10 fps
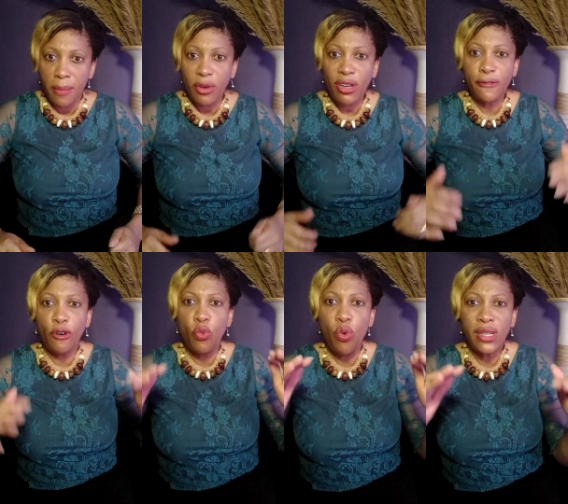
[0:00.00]
Because
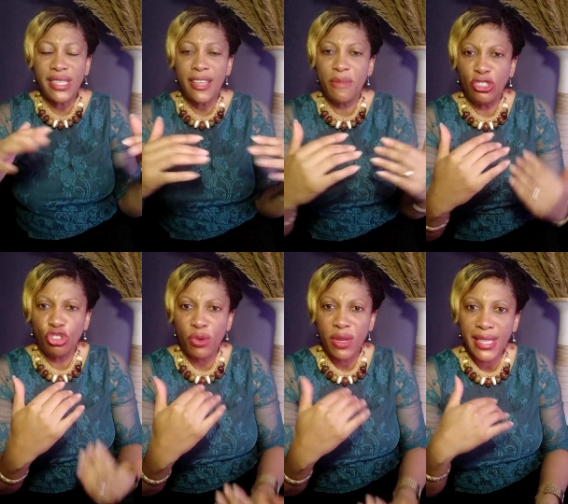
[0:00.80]
for once they've been
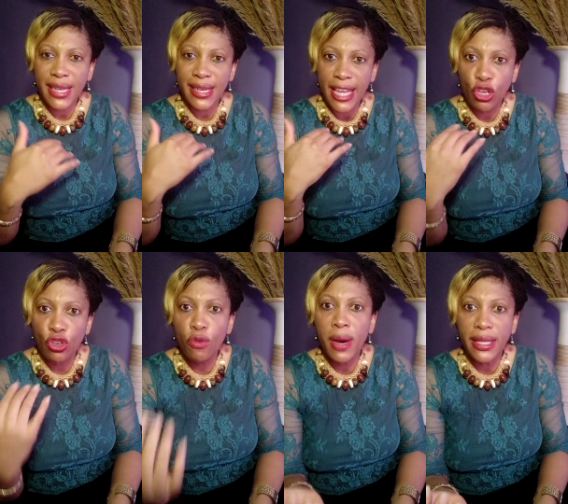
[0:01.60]
treated like
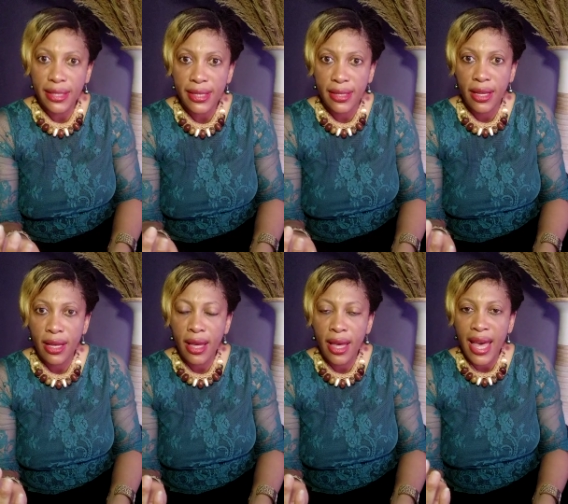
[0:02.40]
humans.
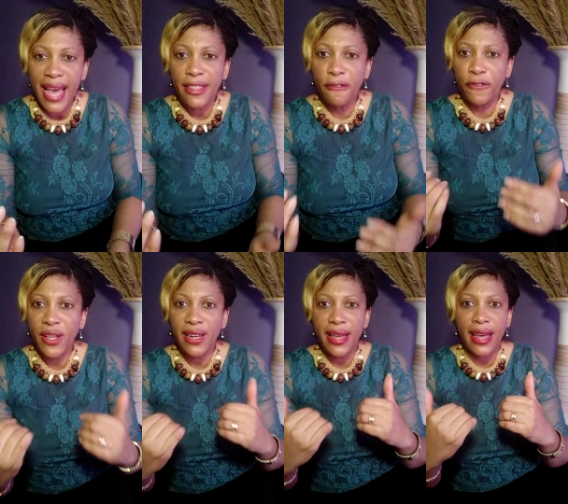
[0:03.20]
And they
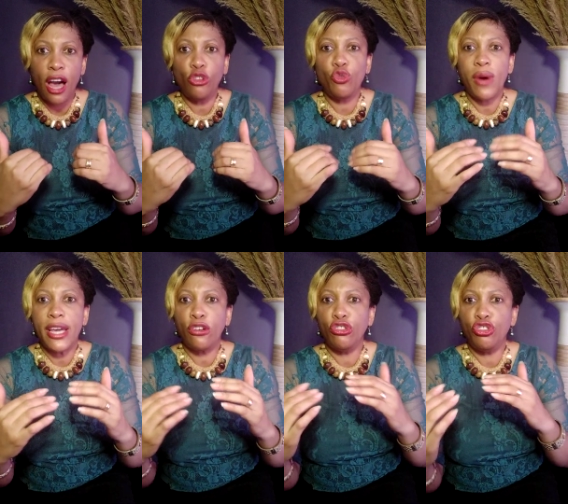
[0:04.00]
feel like, how do
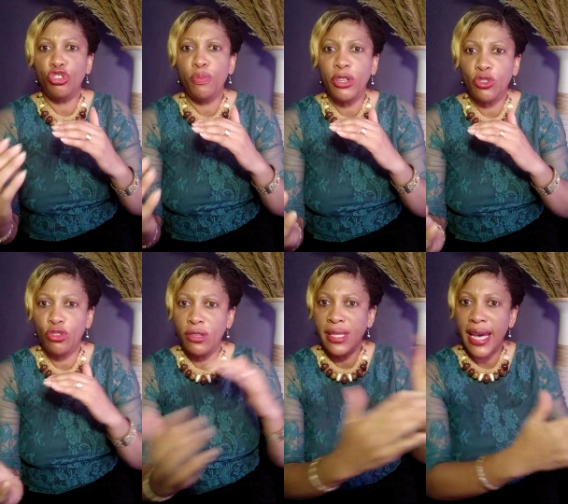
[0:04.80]
I contribute
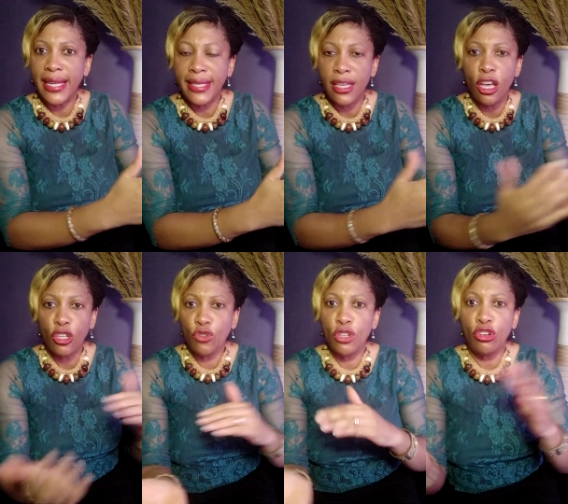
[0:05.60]
to society,
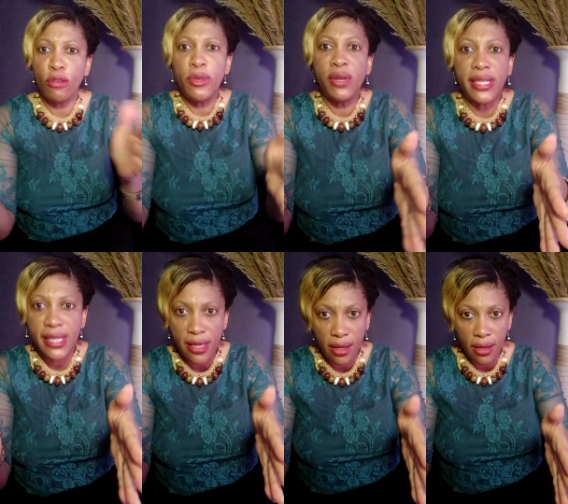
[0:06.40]
to the
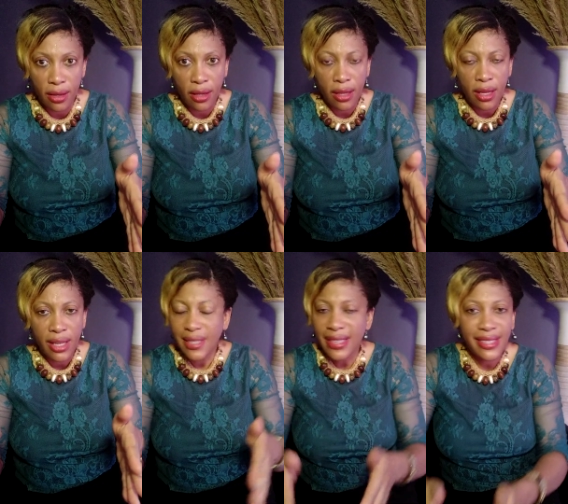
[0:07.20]
community?
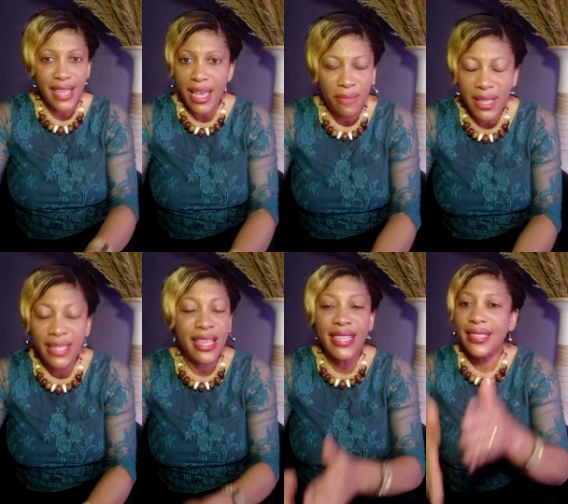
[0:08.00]
It's
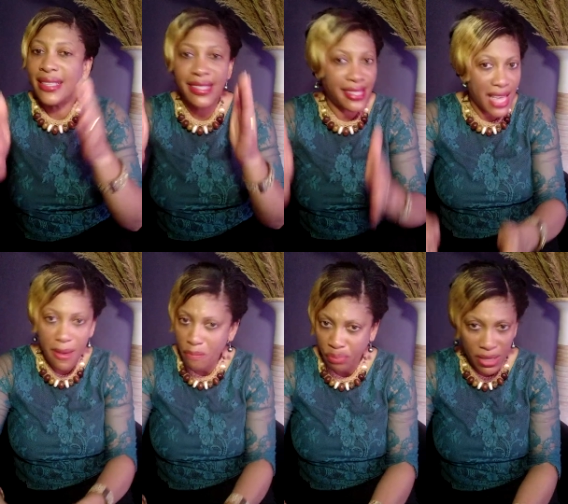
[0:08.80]
the
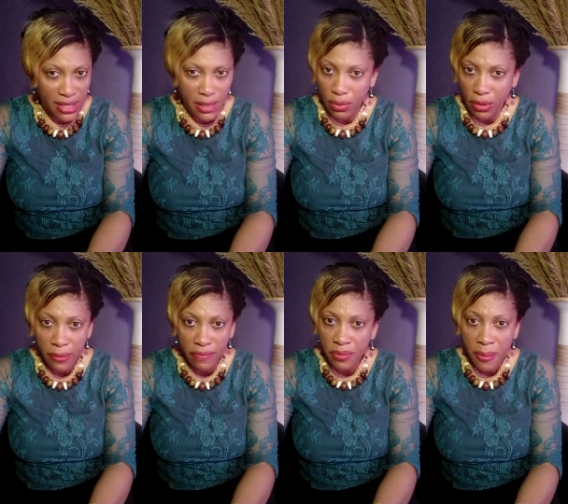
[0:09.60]
same
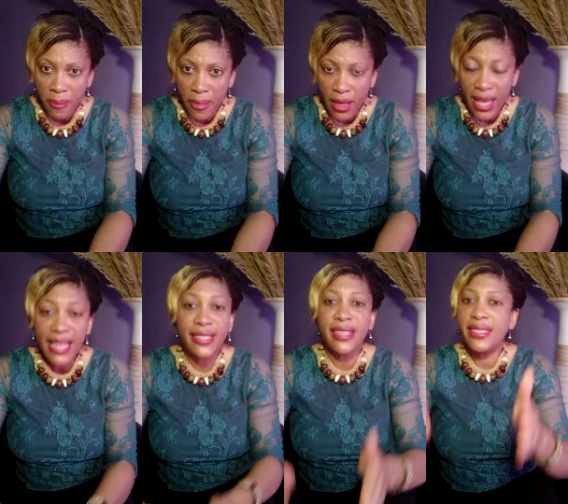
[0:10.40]
principle.
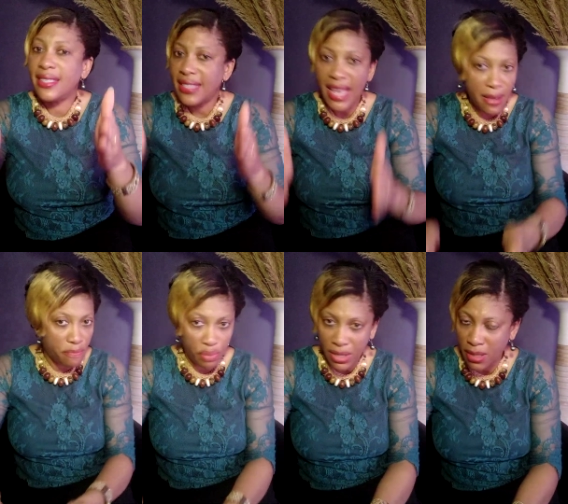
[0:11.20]
It's the
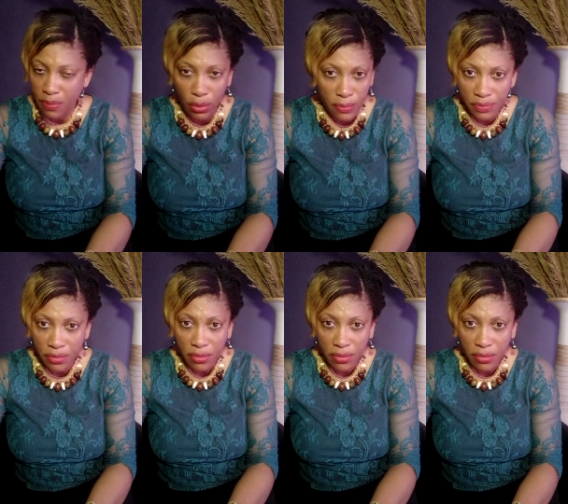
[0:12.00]
same principle.